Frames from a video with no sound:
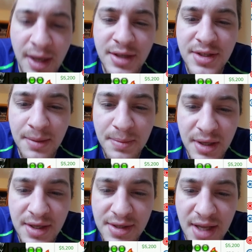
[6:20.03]
Next up
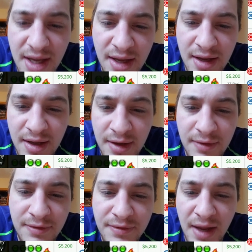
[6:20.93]
is a
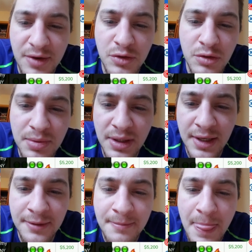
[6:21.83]
FanDuel
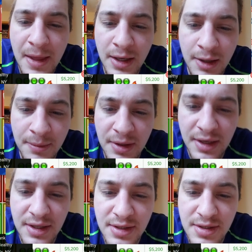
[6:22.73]
play.
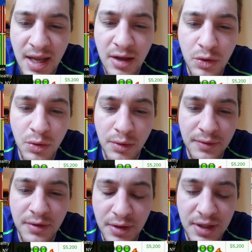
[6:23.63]
It is Al
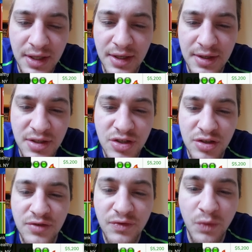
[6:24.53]
Horford. He is
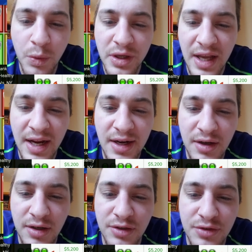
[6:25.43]
just
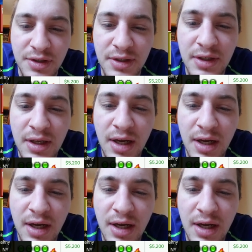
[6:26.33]
4,800.